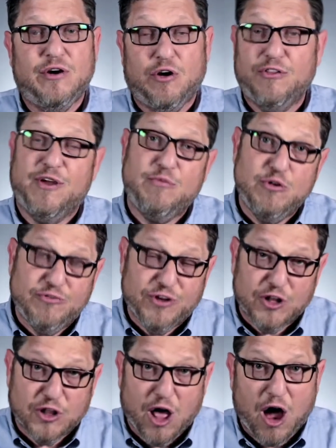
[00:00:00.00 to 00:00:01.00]
or they're moved
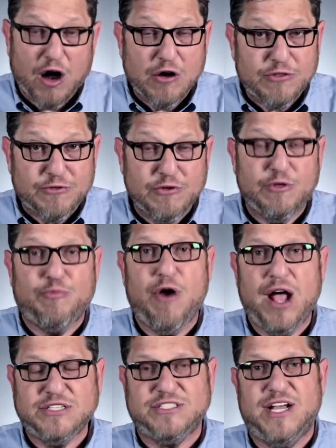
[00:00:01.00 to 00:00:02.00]
along through the
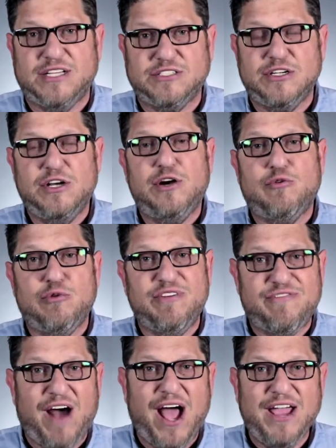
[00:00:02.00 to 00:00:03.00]
process,
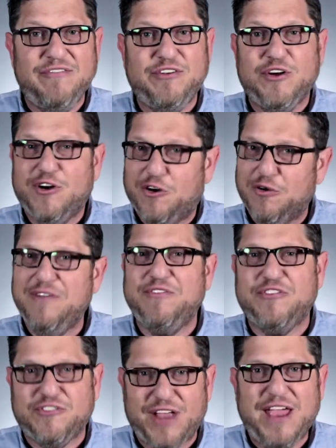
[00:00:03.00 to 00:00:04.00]
revived, or
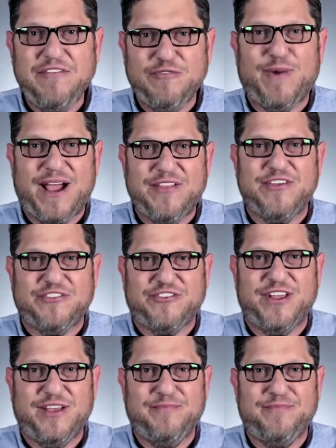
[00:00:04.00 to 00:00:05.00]
even saved by this
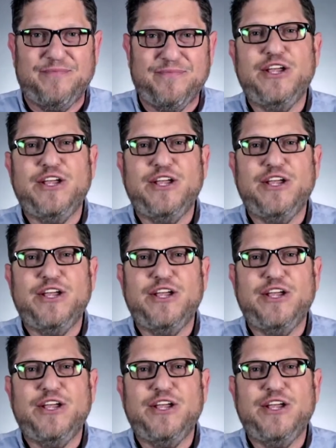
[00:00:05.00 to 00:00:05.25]
team.